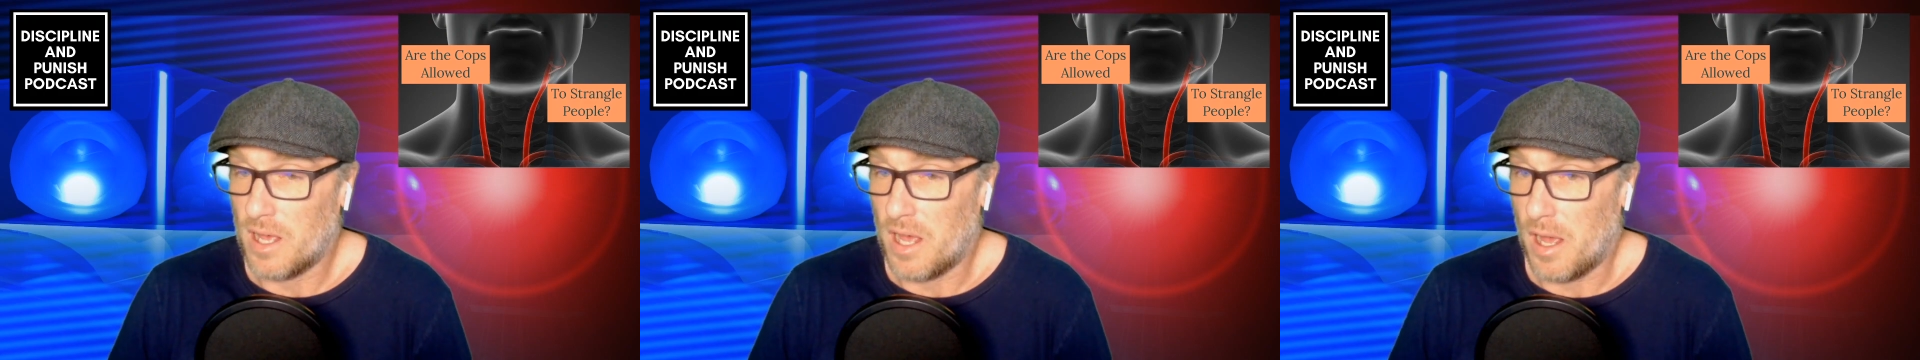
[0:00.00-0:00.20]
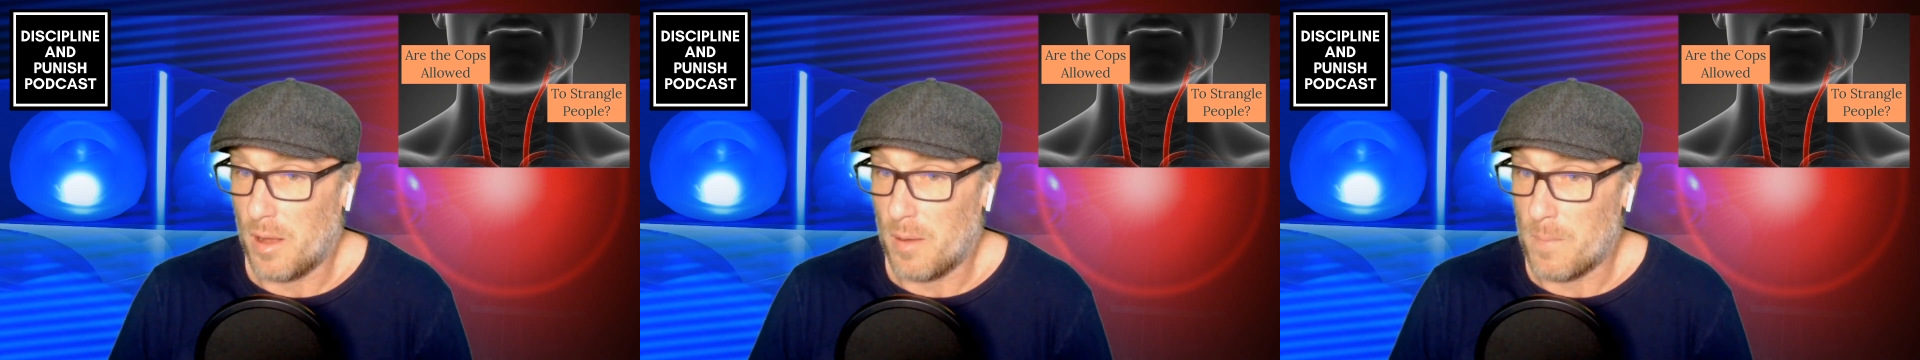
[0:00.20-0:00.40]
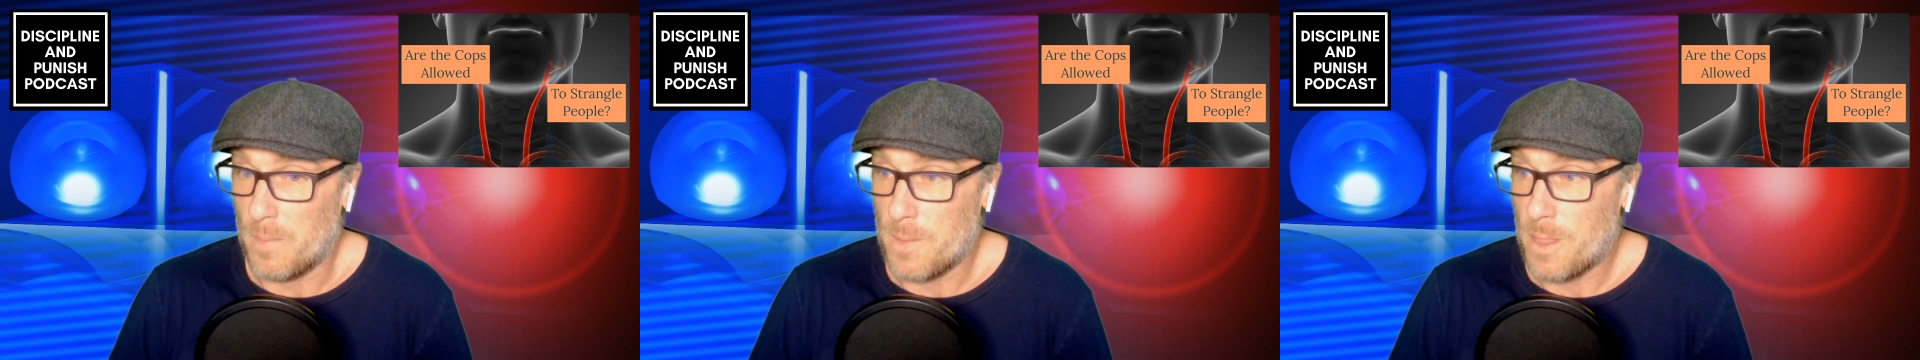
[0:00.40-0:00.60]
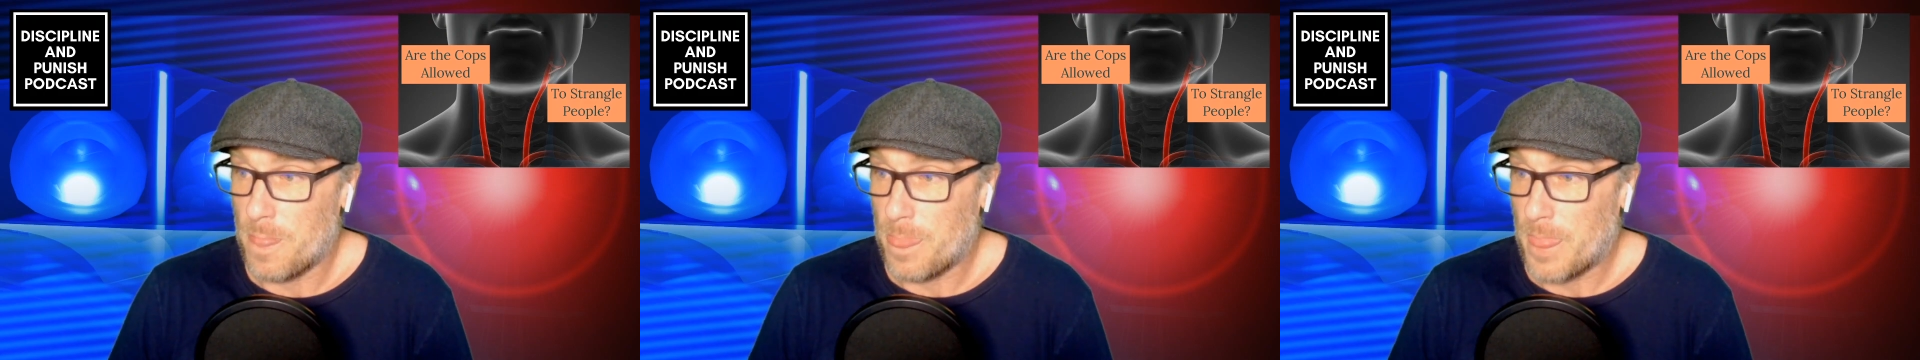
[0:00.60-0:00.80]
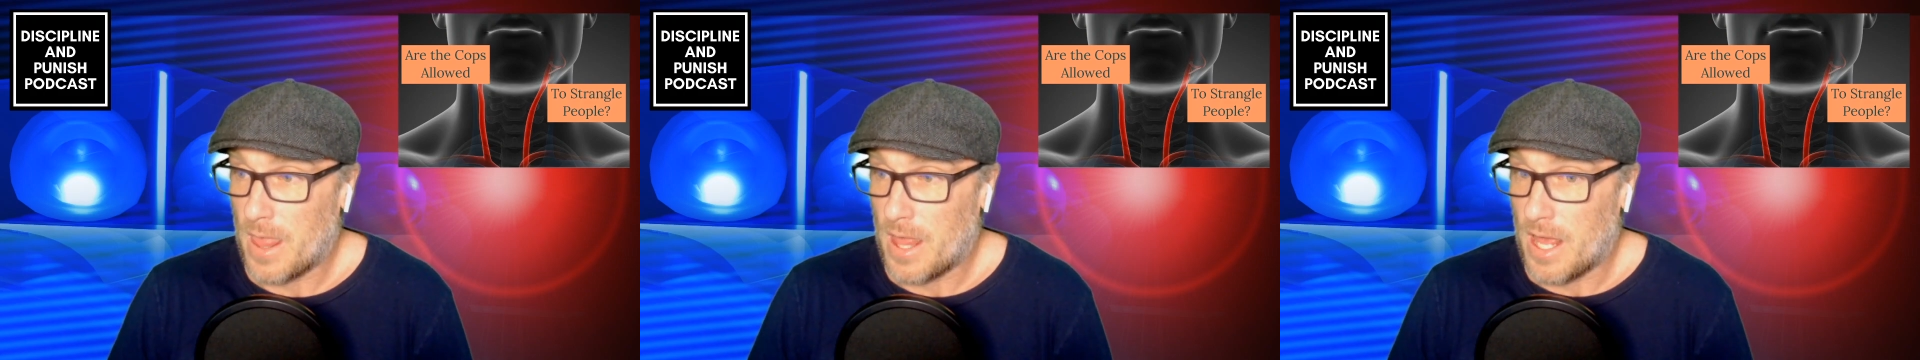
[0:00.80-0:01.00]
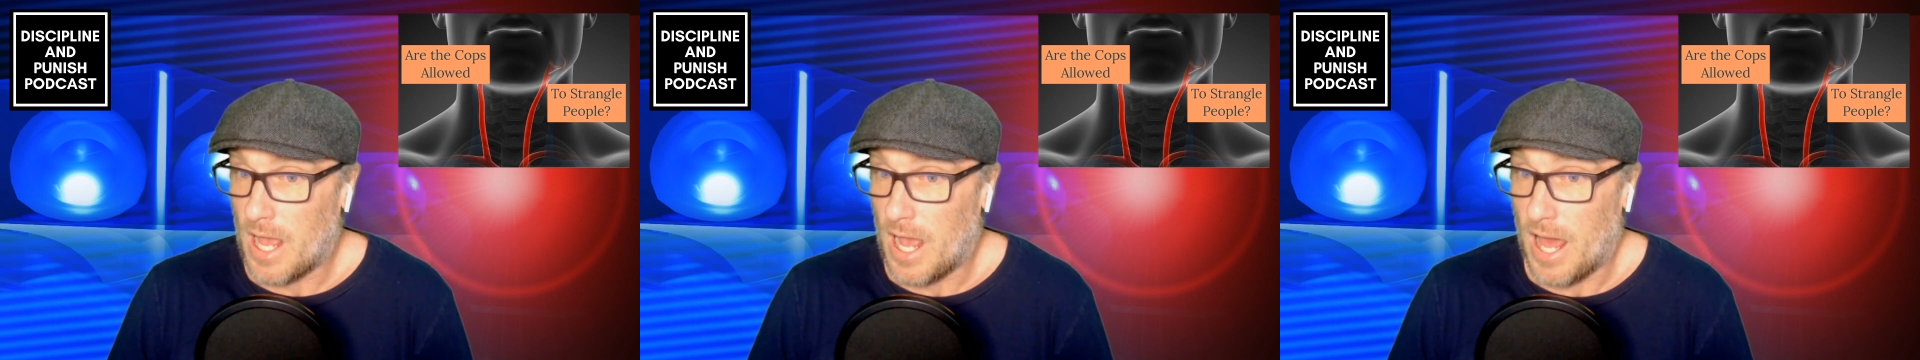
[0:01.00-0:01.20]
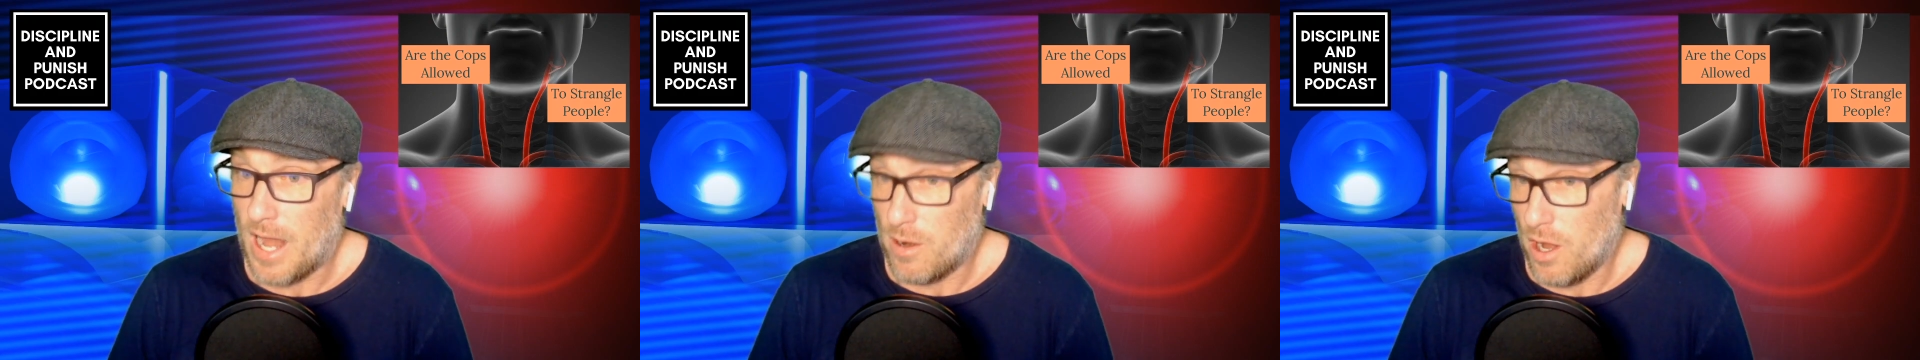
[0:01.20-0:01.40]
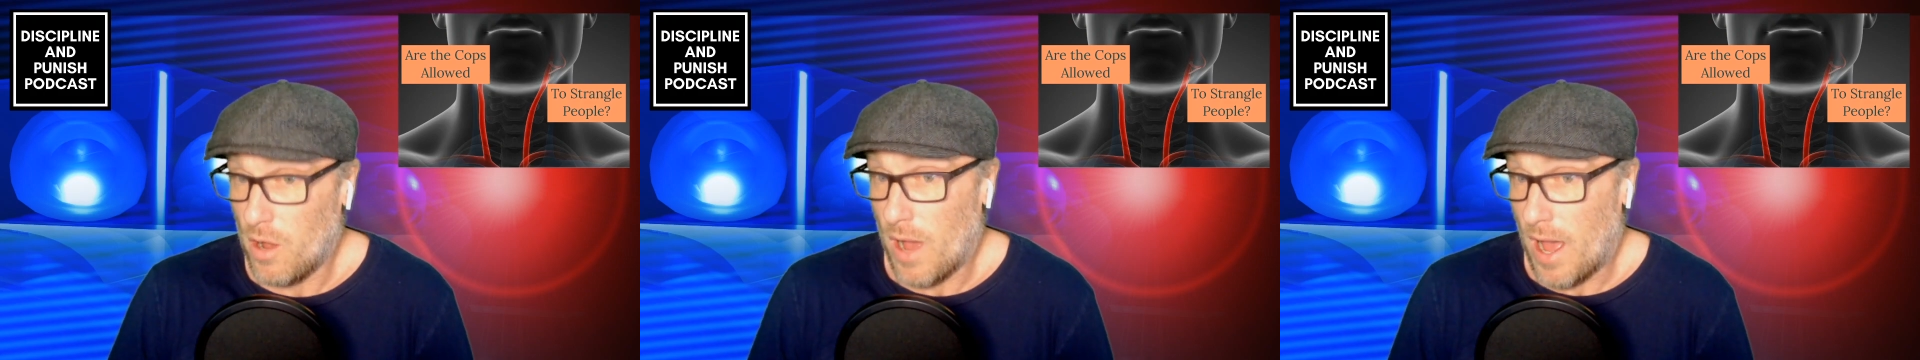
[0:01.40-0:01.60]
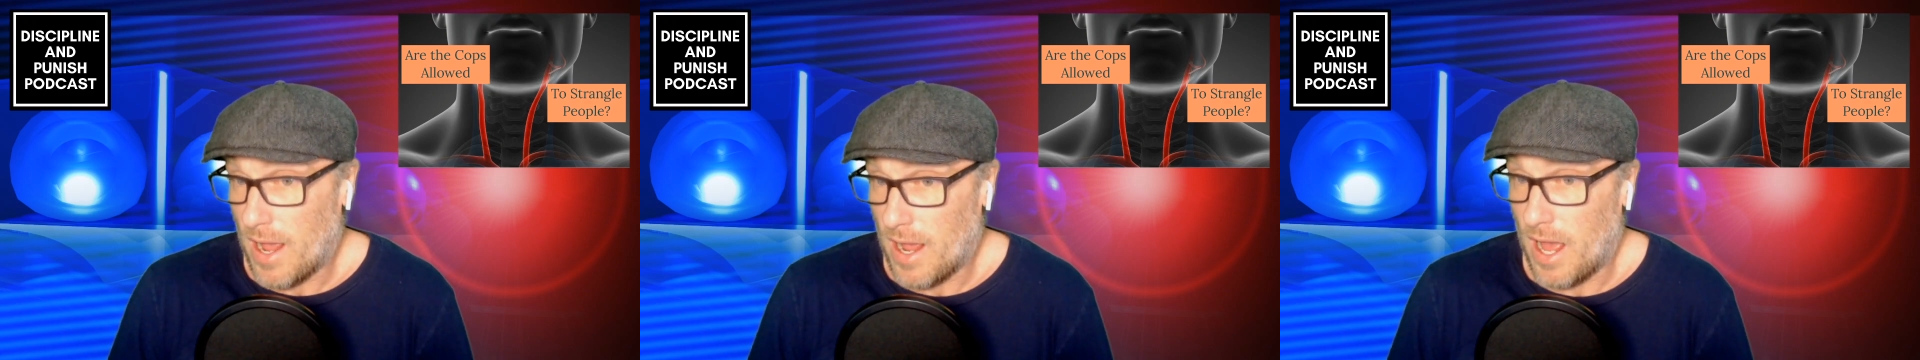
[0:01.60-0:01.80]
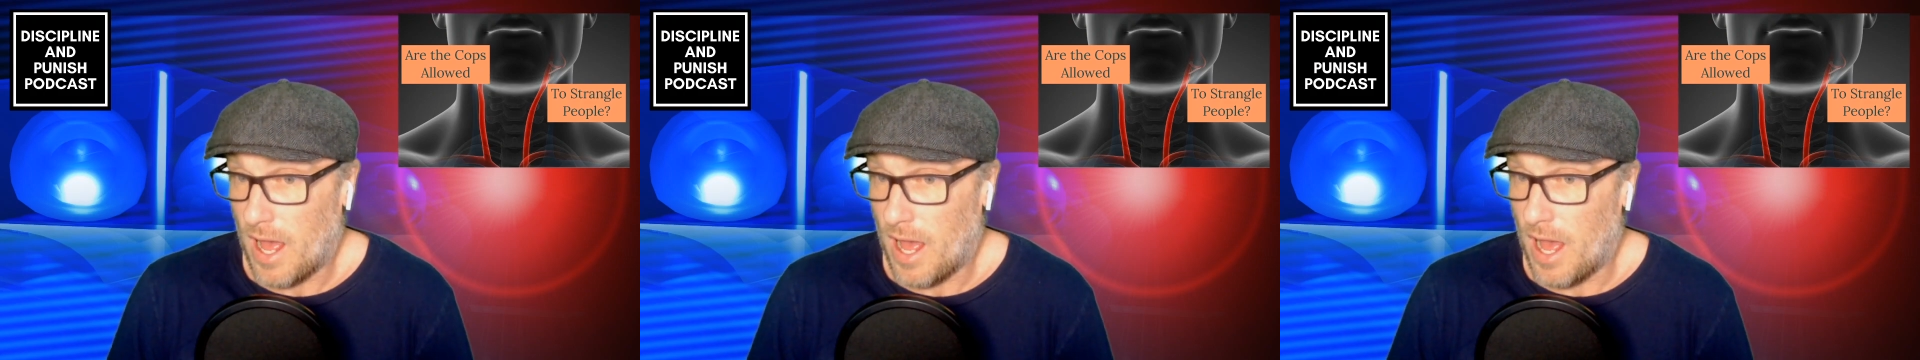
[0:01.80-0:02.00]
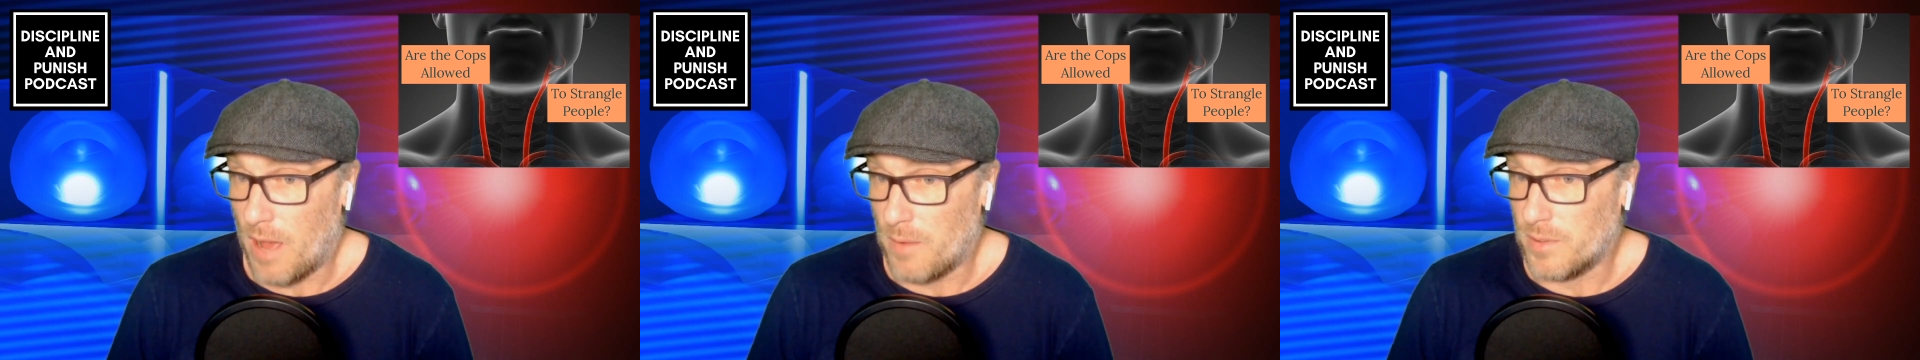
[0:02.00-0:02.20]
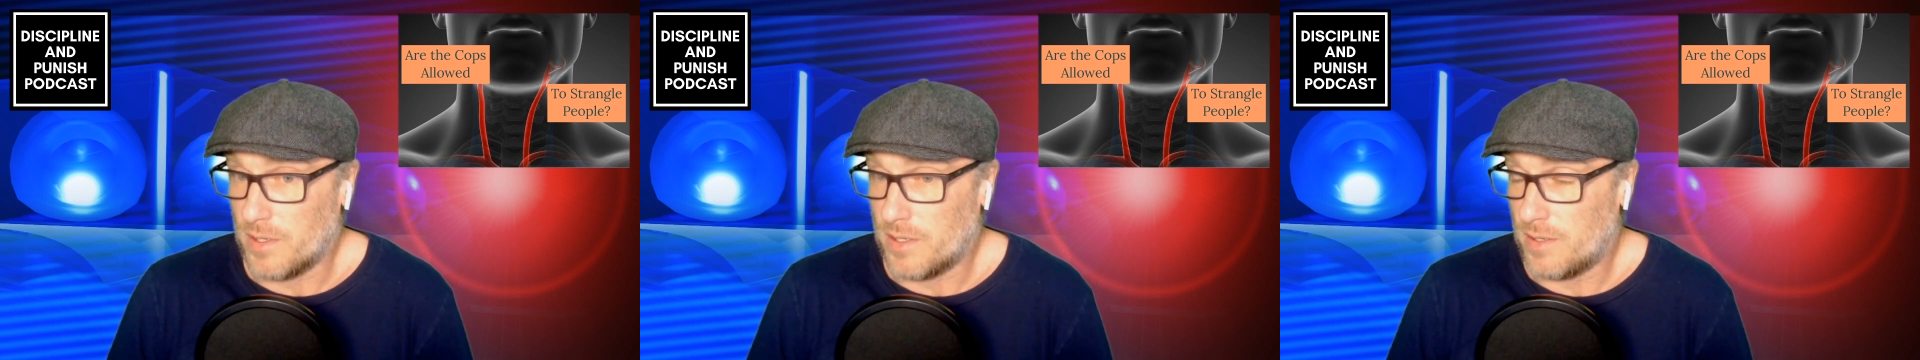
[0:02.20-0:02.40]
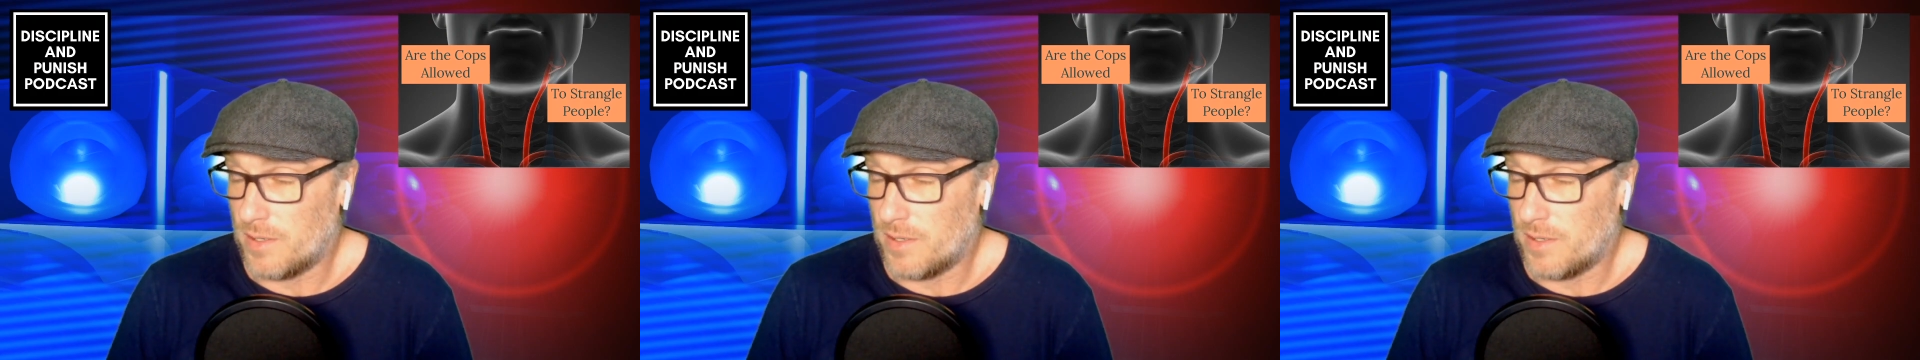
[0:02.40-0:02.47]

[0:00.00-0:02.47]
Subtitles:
I don't know. I would